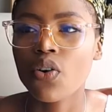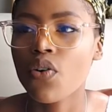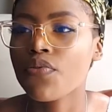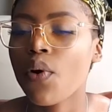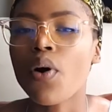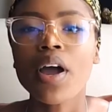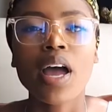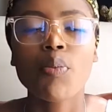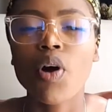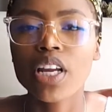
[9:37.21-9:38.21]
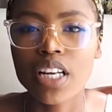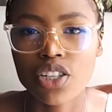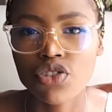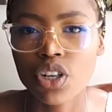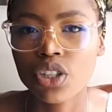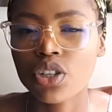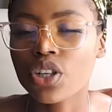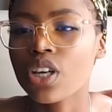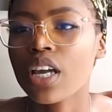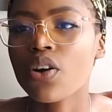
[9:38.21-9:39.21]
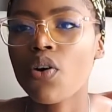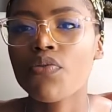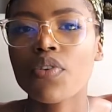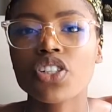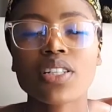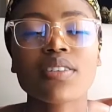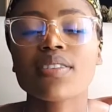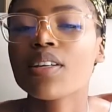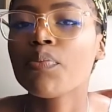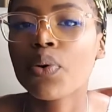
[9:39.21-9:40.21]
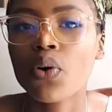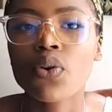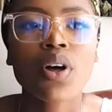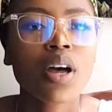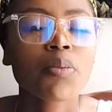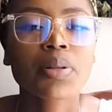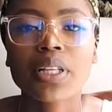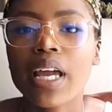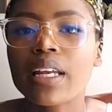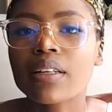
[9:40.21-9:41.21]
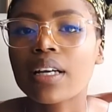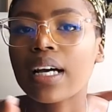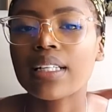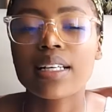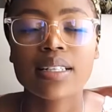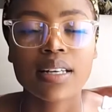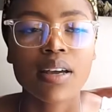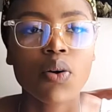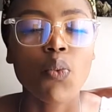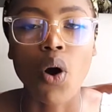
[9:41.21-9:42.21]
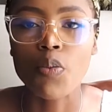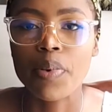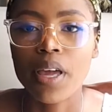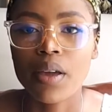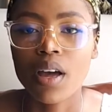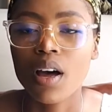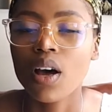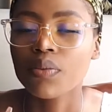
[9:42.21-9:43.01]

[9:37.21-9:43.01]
go for a more industrial look, you can go for just a simple plain colored wallpaper.